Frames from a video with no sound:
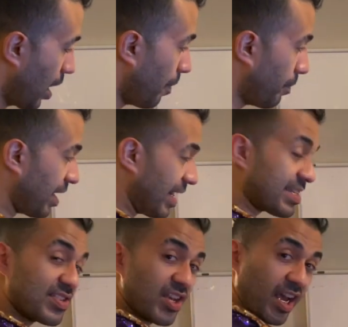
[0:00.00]
But let's
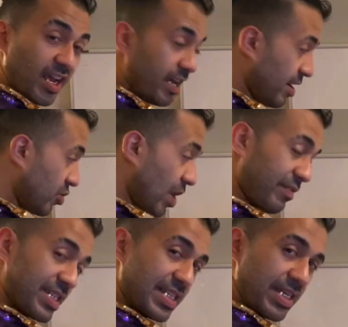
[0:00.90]
say you have a
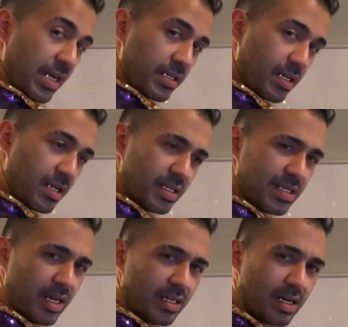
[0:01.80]
cylinder
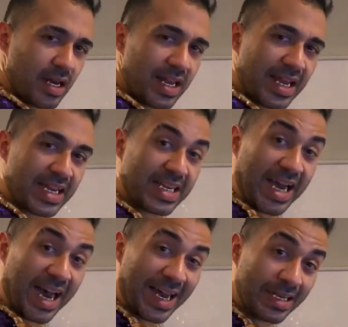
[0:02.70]
like a
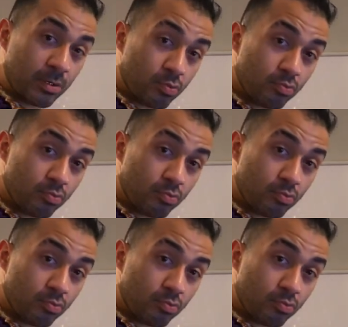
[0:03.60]
can.